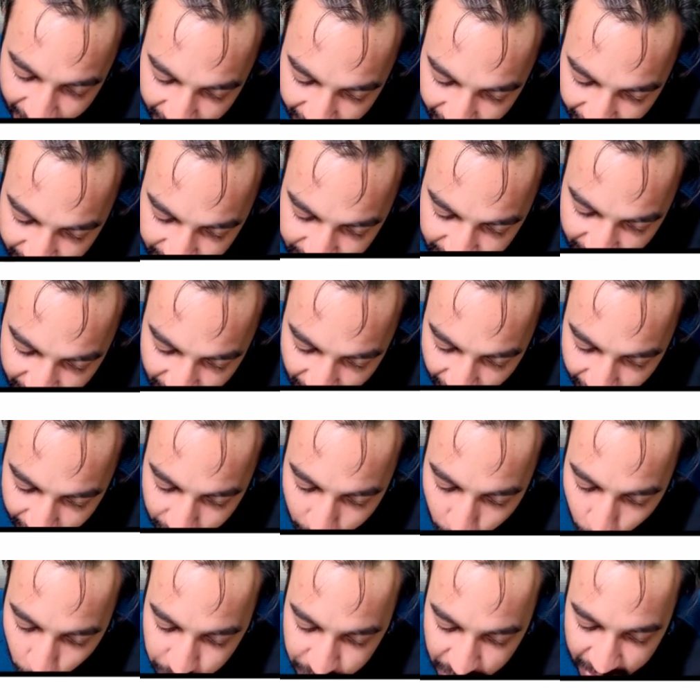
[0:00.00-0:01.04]
and then I
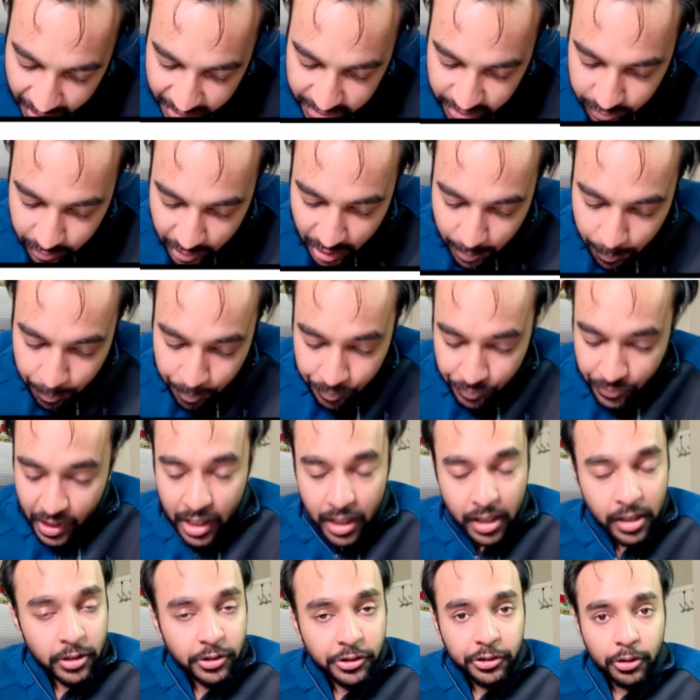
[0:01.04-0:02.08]
close it as well.
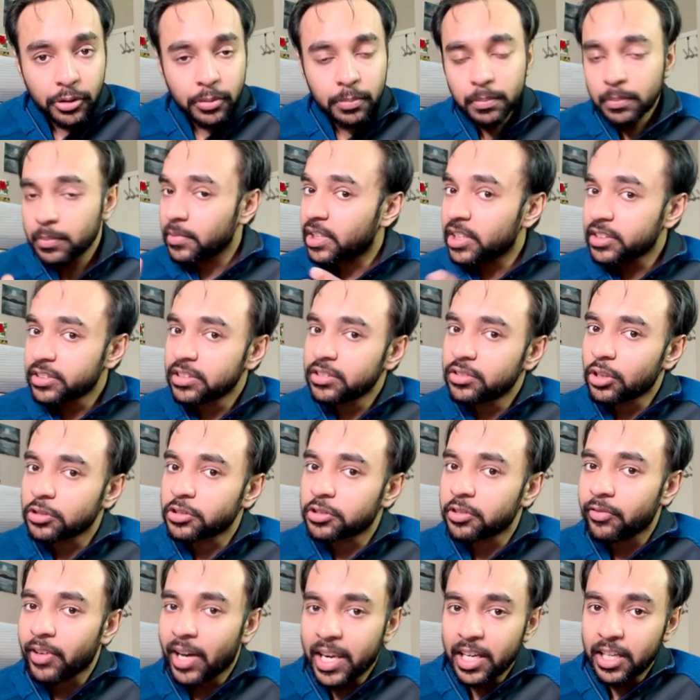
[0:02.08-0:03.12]
So this is also
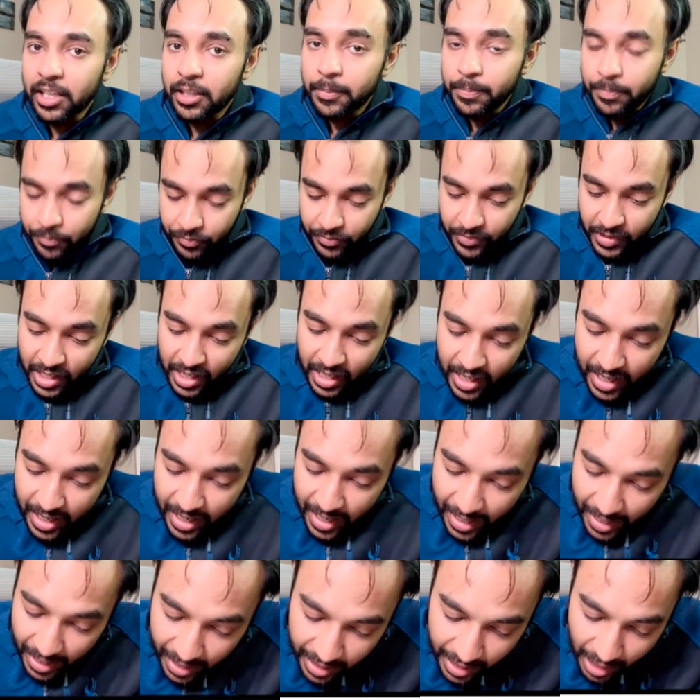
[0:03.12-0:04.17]
valid.
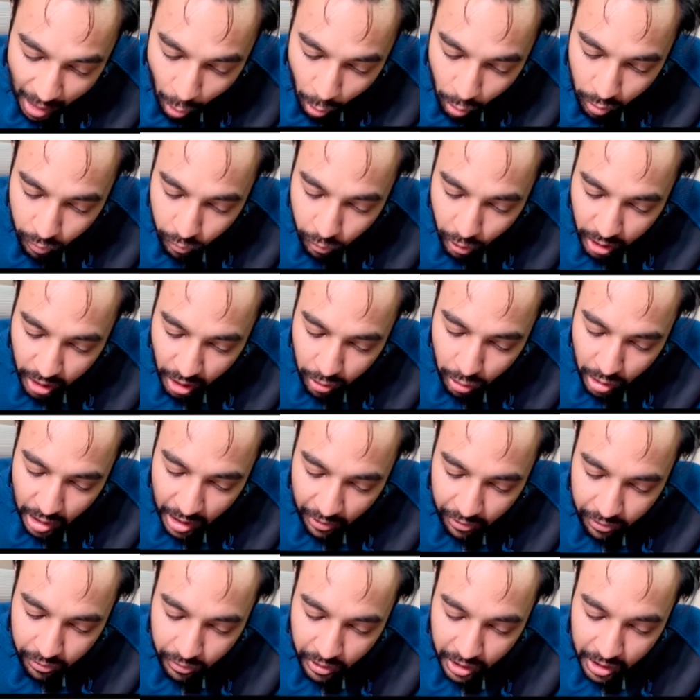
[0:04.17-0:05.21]
And now what are you
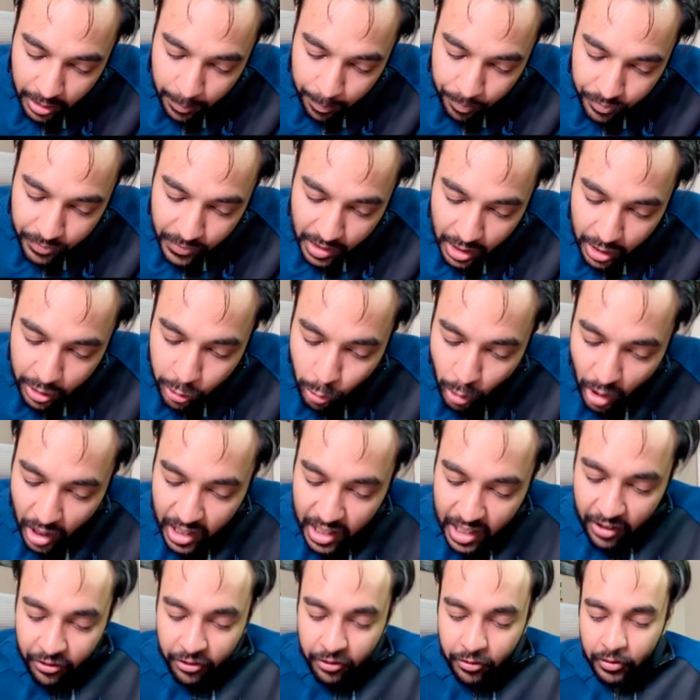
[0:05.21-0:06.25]
left with? You are
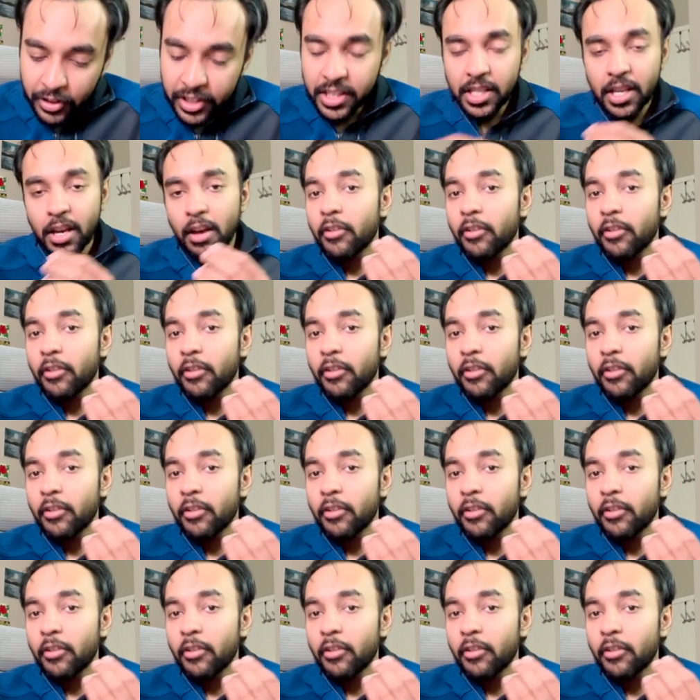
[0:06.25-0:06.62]
left with